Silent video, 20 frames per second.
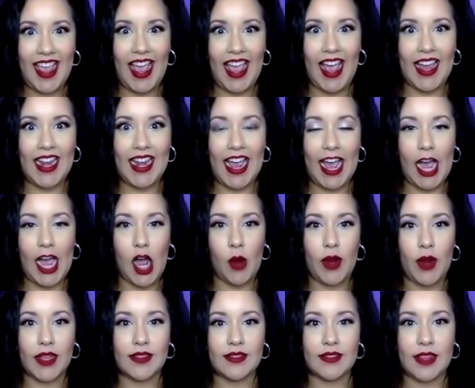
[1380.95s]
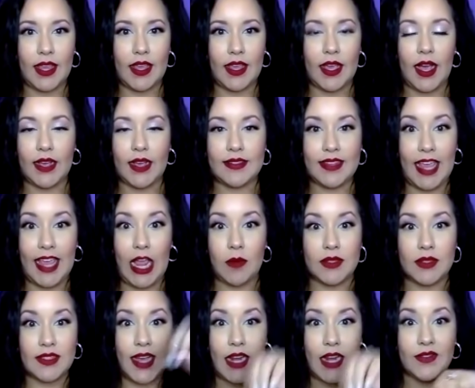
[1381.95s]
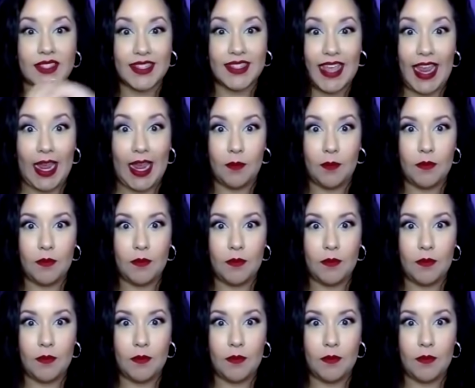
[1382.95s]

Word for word: and how it's like a scam inside of a scam,